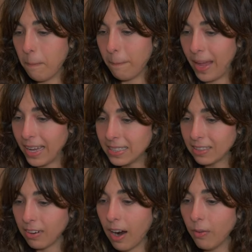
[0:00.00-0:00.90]
base
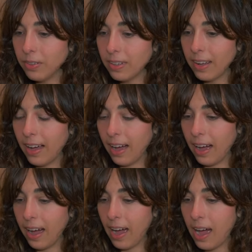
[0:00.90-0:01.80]
ground.
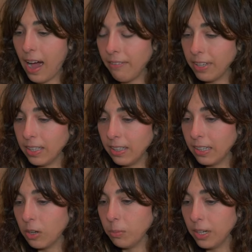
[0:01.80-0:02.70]
Uh, having the
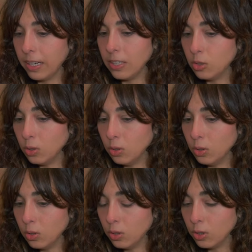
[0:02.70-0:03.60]
community to
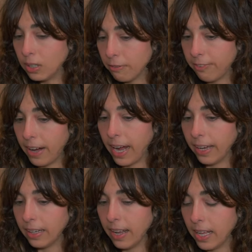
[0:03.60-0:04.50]
to
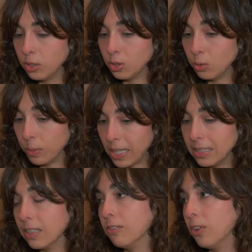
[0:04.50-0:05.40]
define and to raise
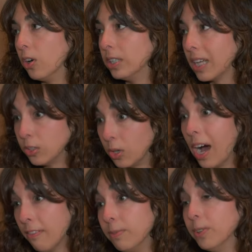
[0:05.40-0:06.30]
their voice and to
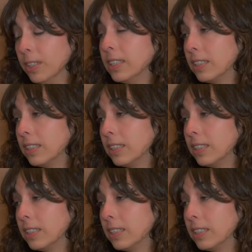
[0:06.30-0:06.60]
have voice